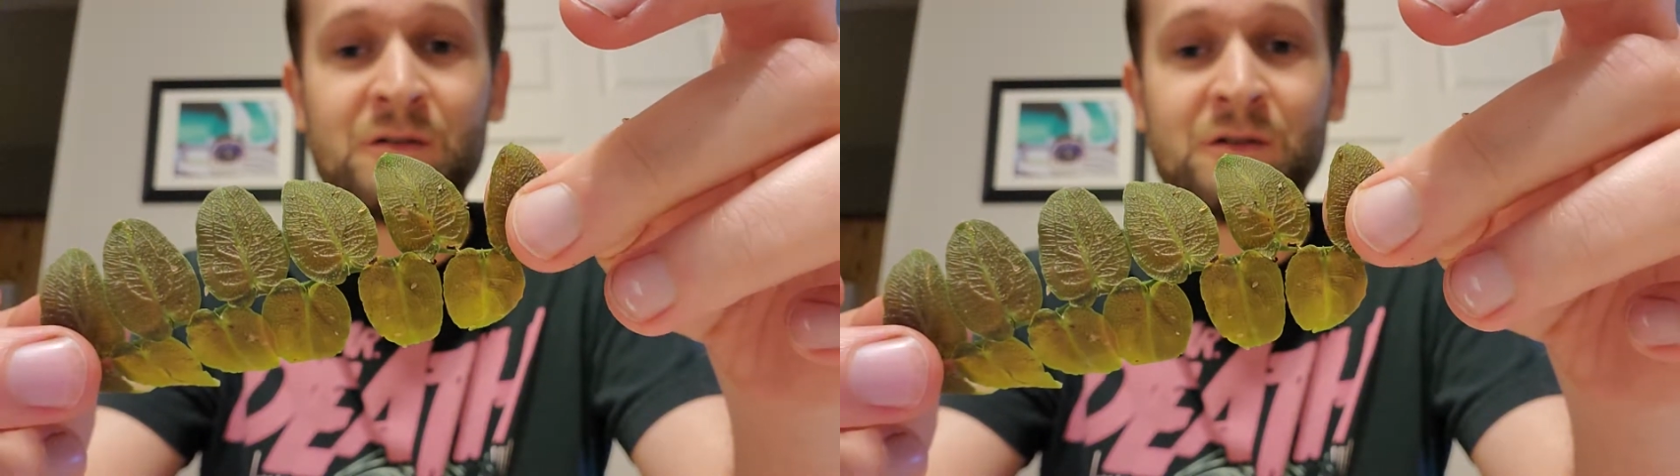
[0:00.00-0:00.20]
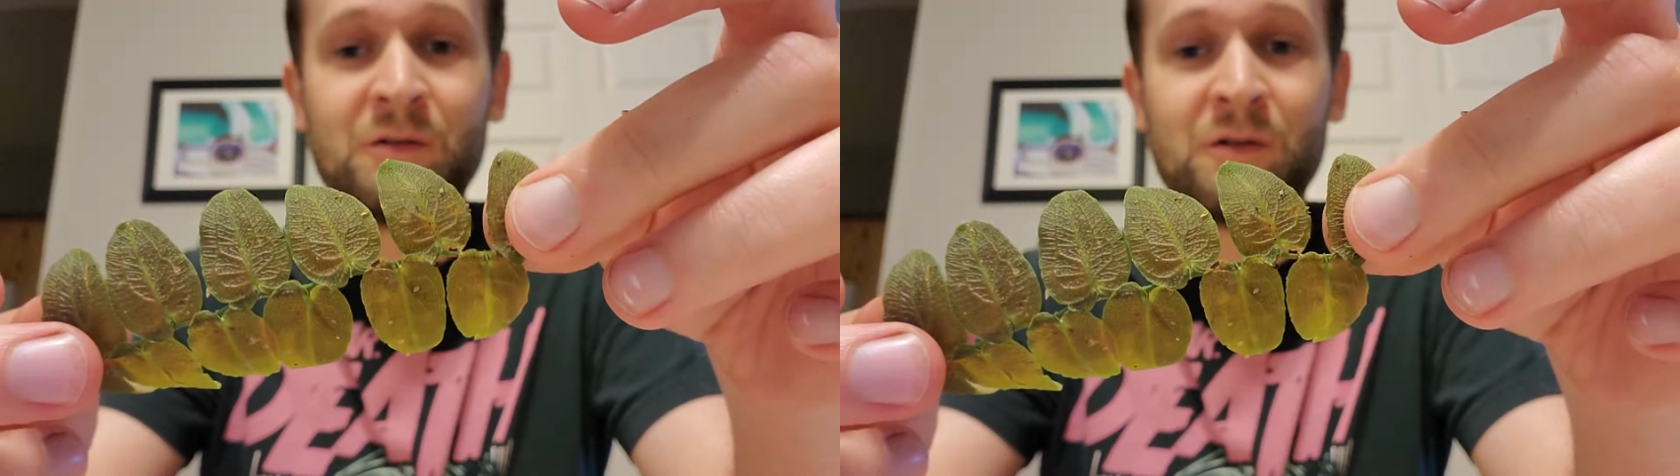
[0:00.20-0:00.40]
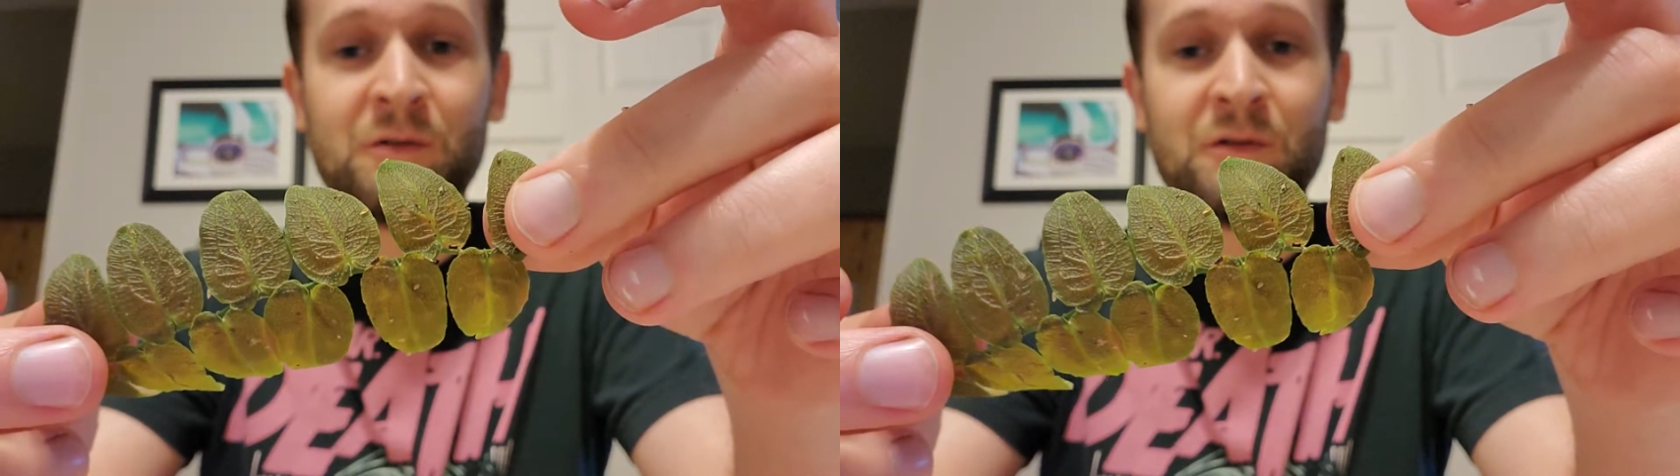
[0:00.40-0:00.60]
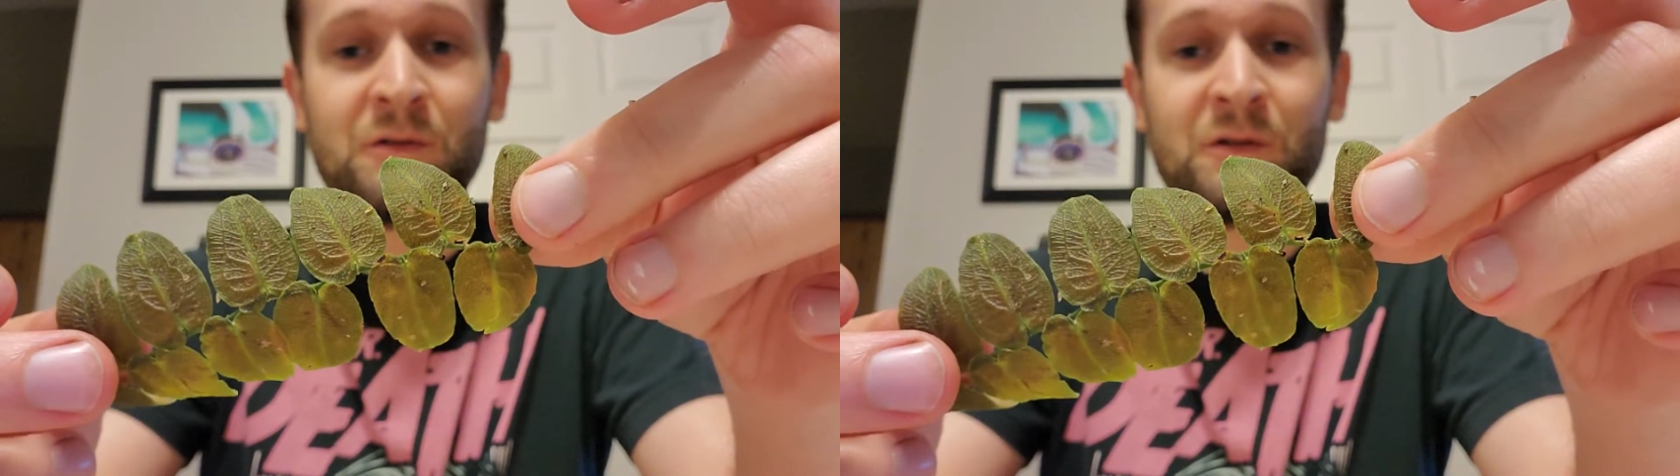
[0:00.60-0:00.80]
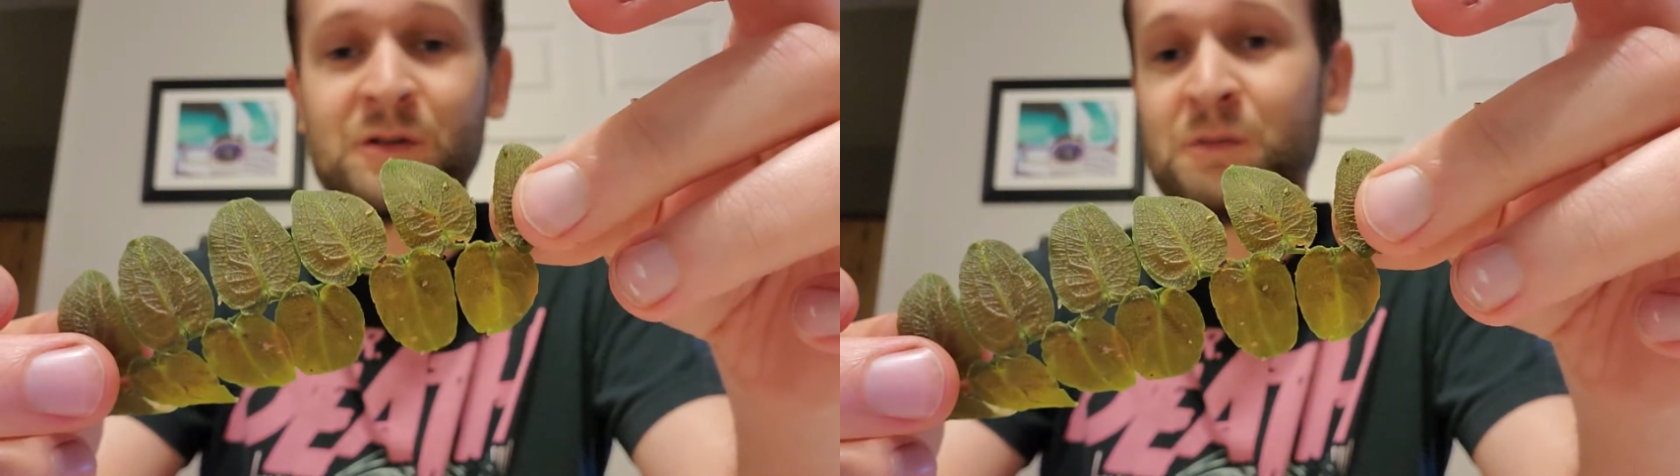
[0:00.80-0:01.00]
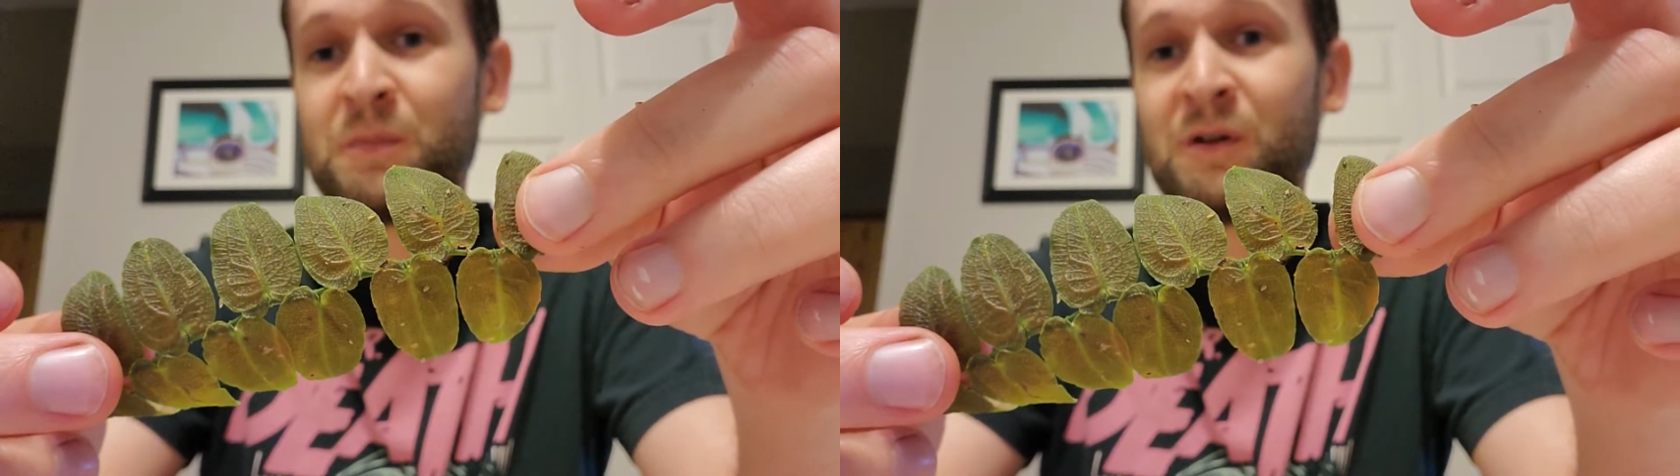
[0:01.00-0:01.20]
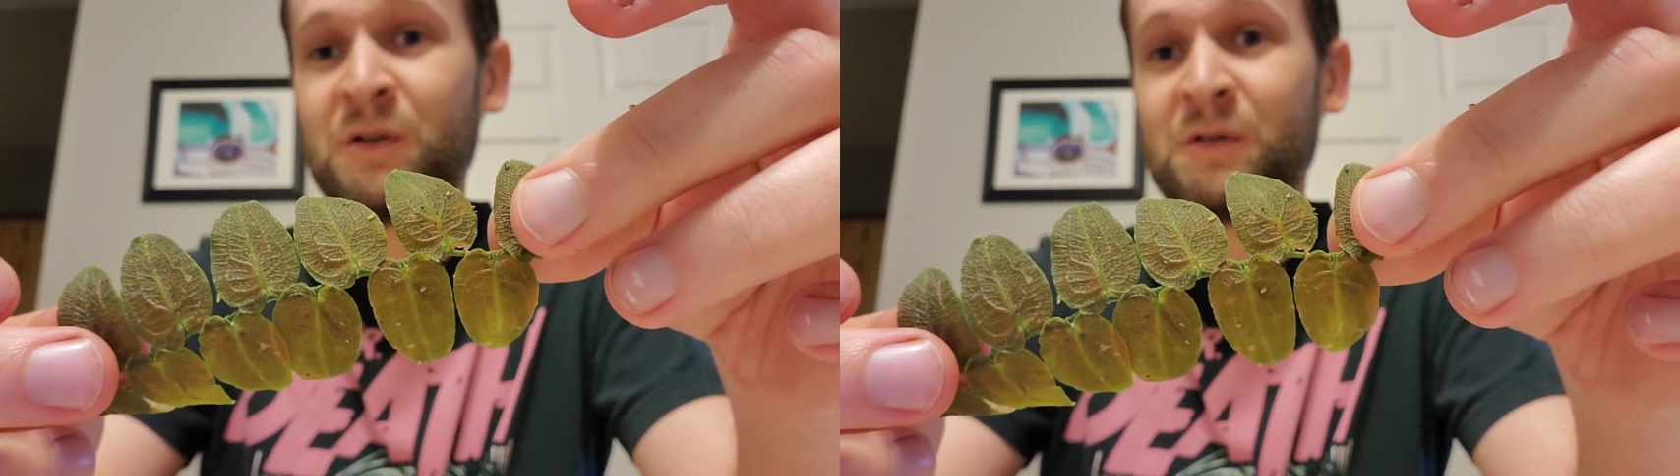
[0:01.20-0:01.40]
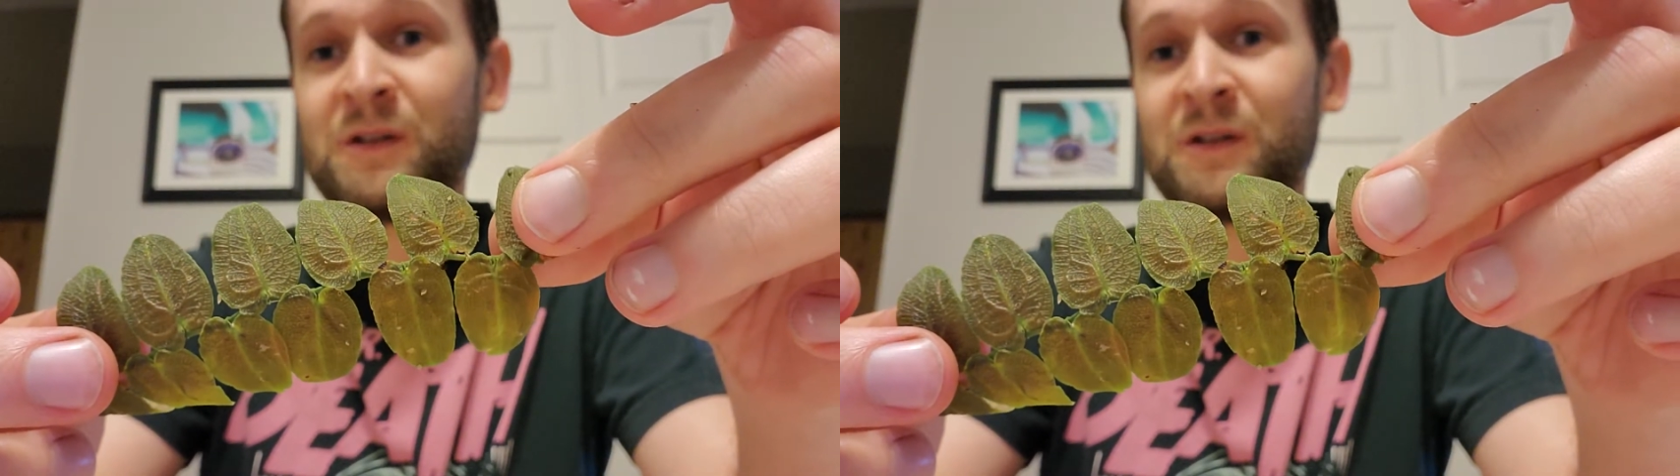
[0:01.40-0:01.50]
in grocery stores as Pothos.